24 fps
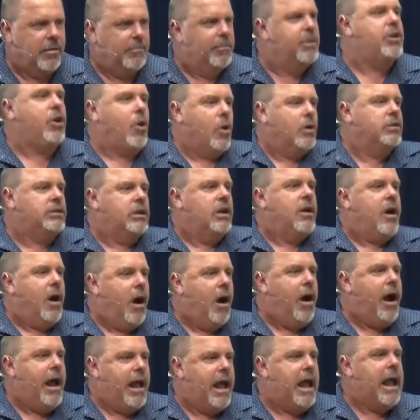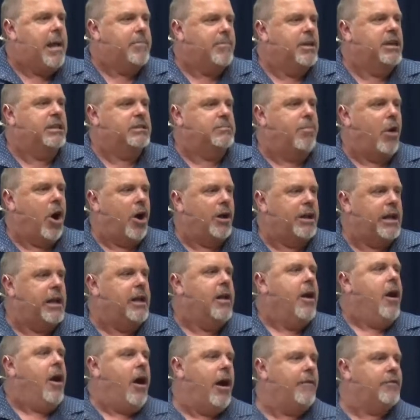Because I am his
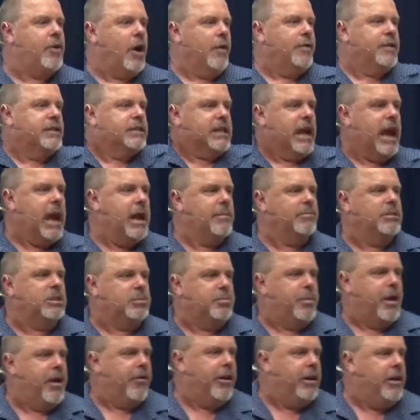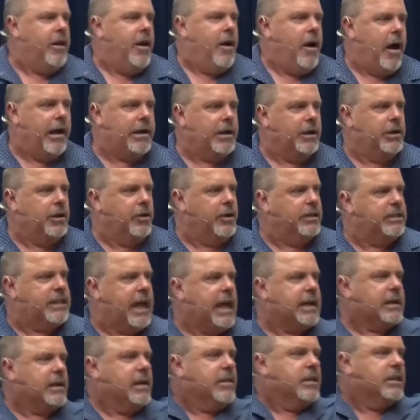body, I've got the same spirit, I can do
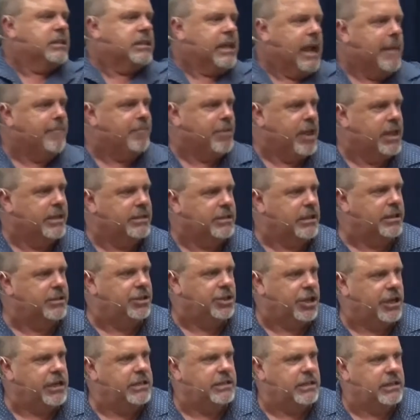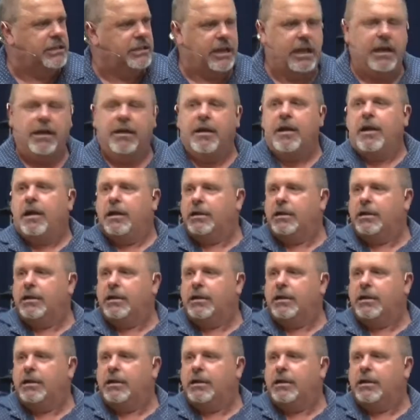exactly the same things that Jesus did,